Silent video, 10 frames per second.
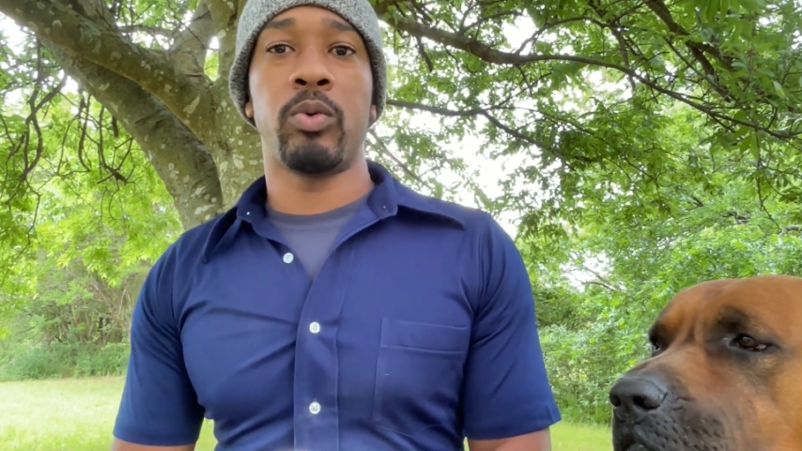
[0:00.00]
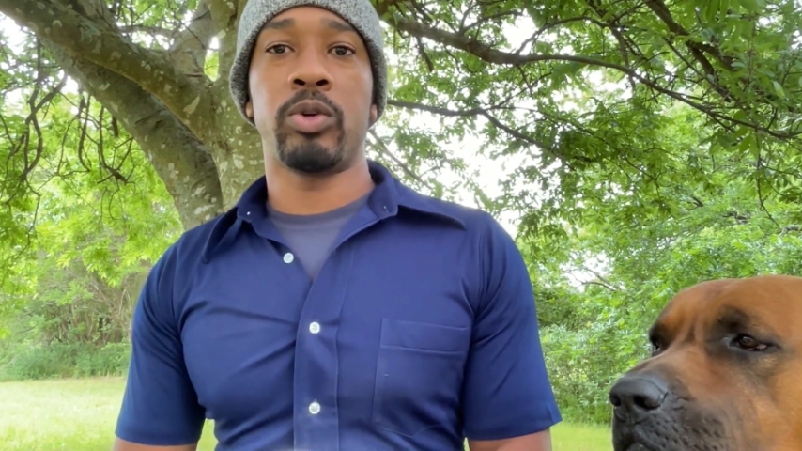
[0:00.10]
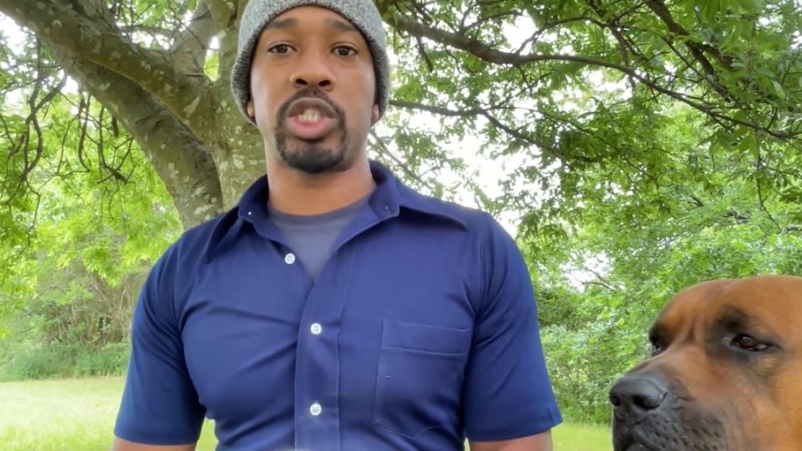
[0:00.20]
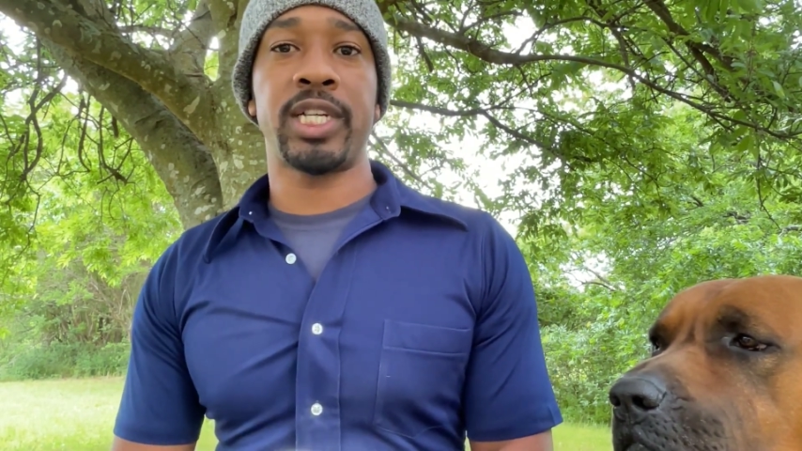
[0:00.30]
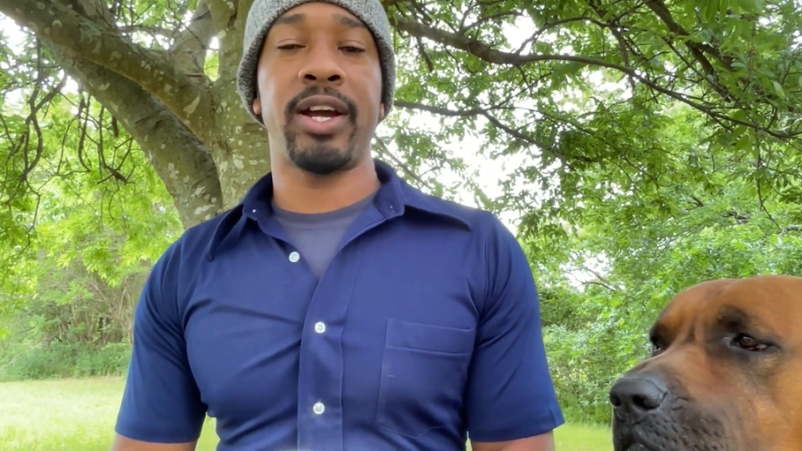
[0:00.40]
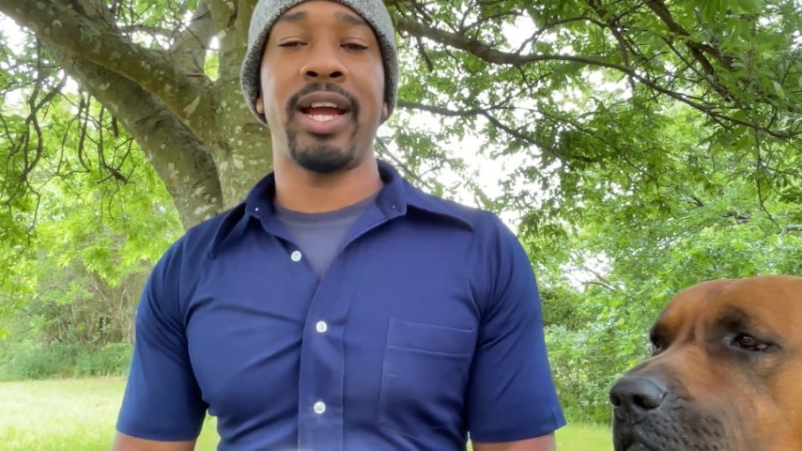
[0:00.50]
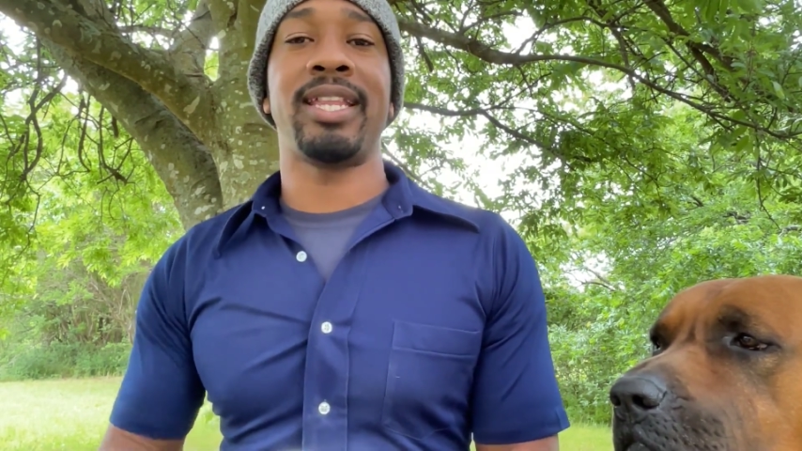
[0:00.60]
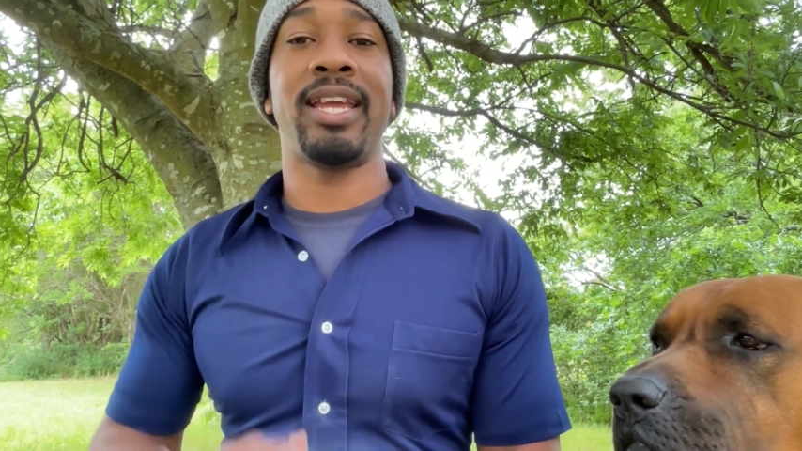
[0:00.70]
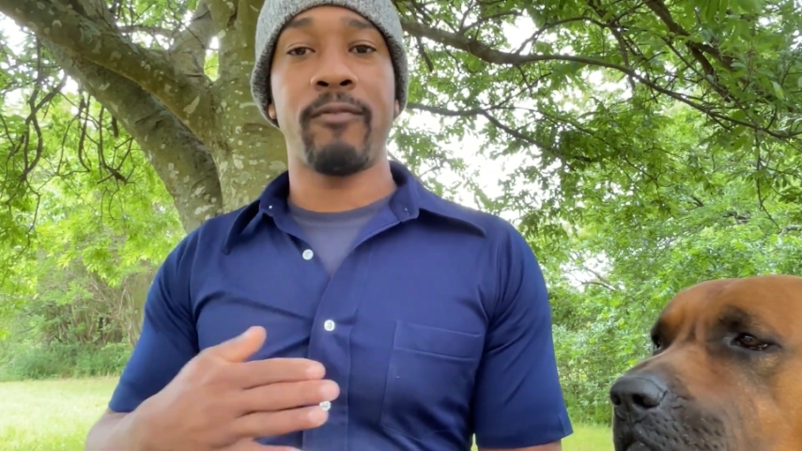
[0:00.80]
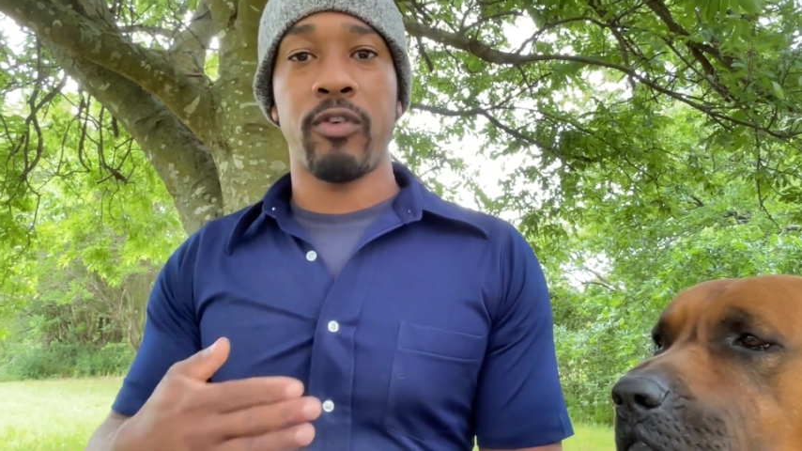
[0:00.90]
will share, and
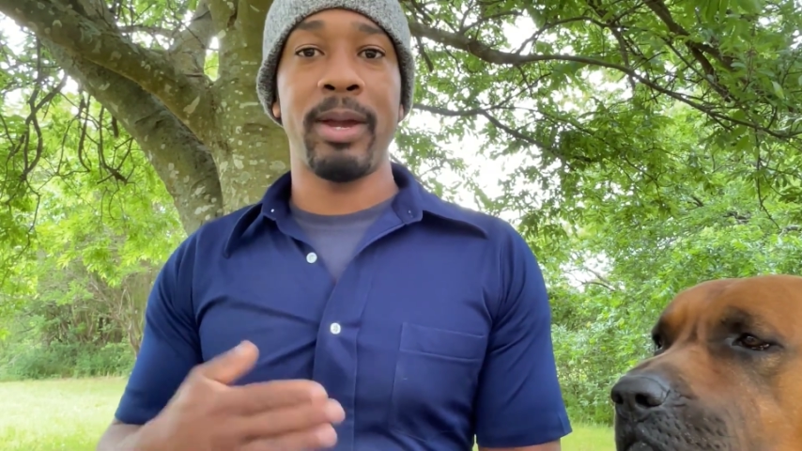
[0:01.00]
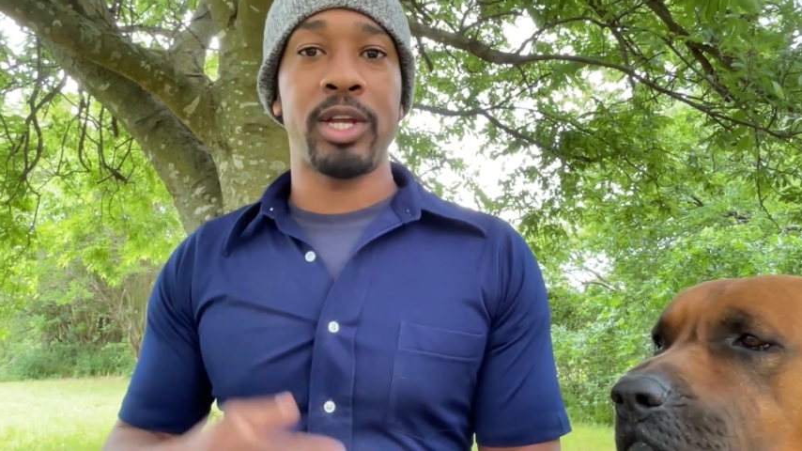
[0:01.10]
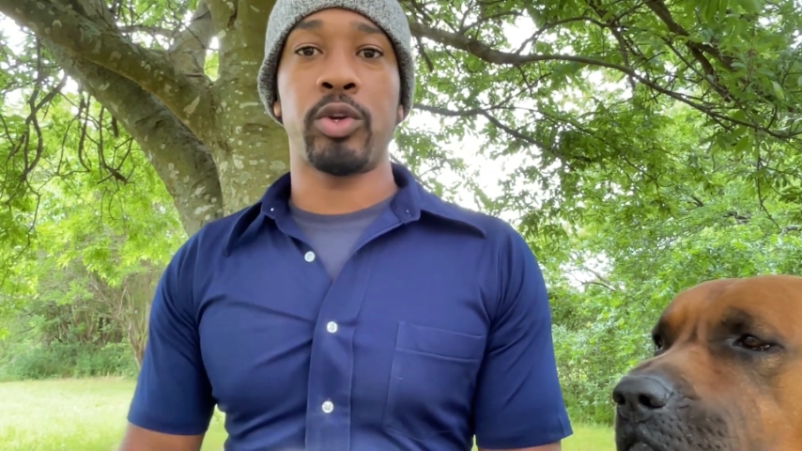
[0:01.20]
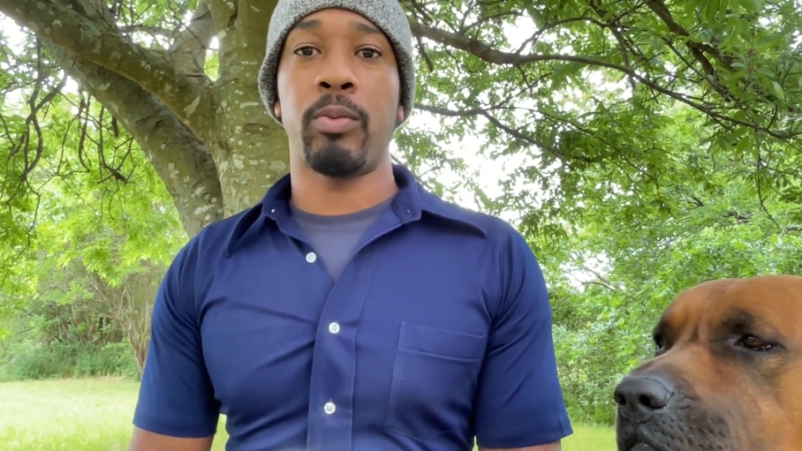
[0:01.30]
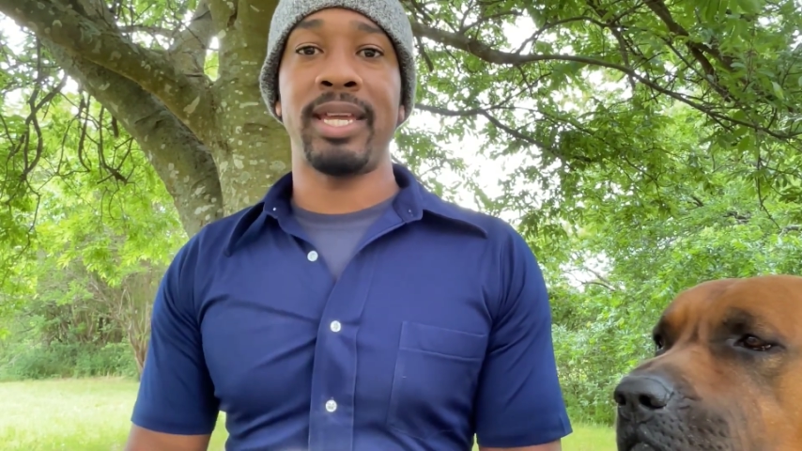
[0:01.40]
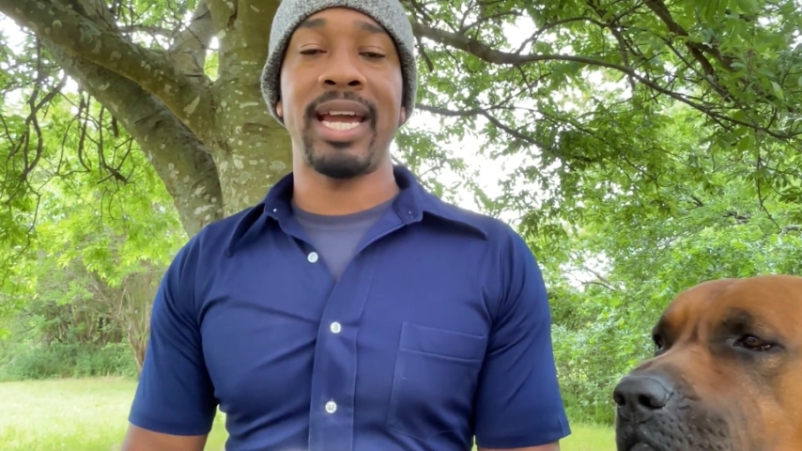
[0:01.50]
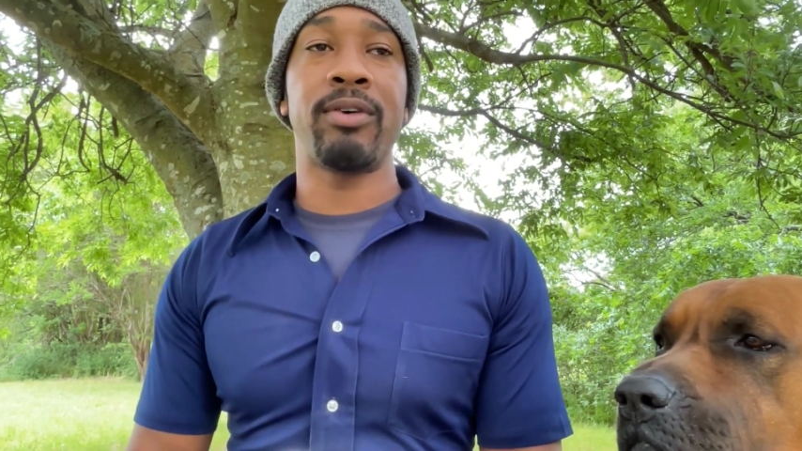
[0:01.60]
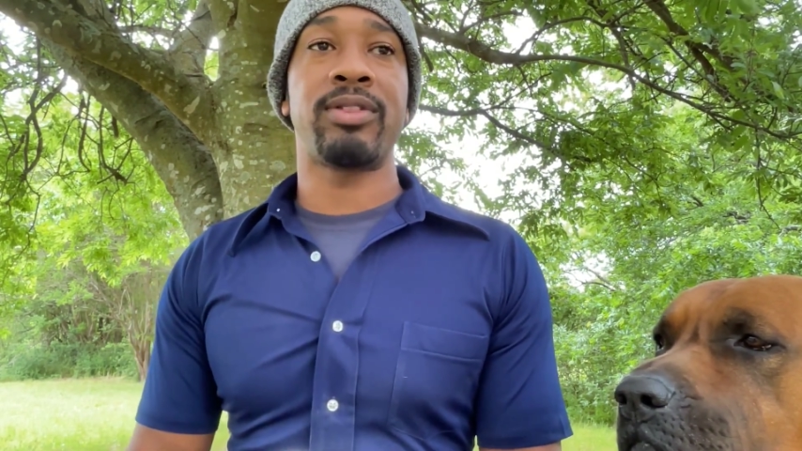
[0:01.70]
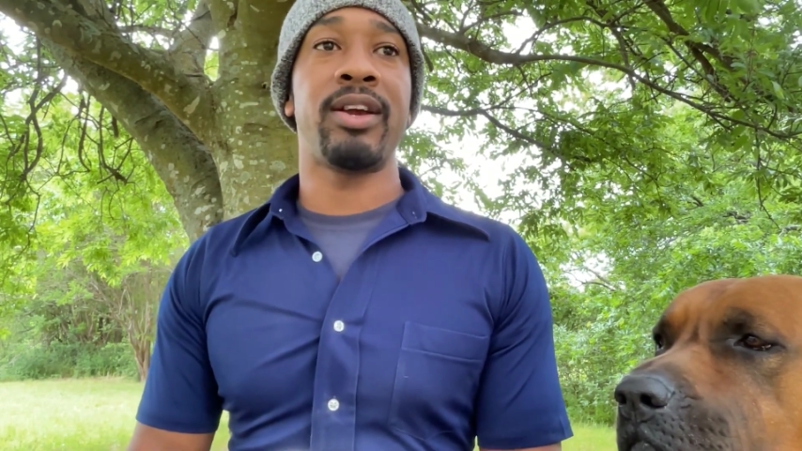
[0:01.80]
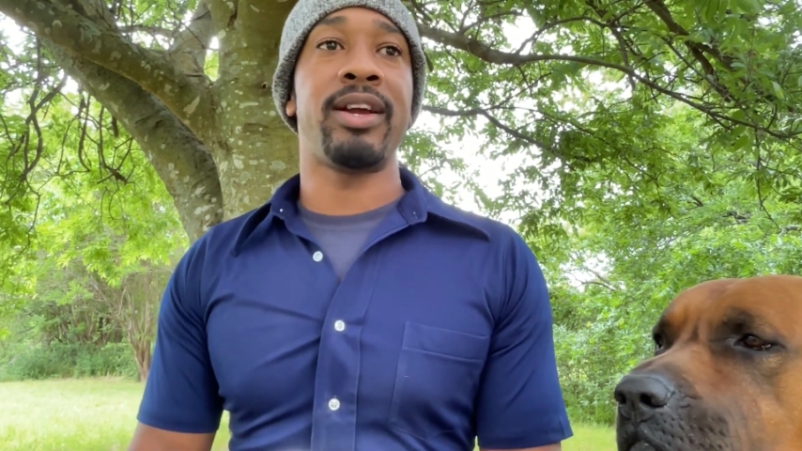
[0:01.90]
the information will be out there.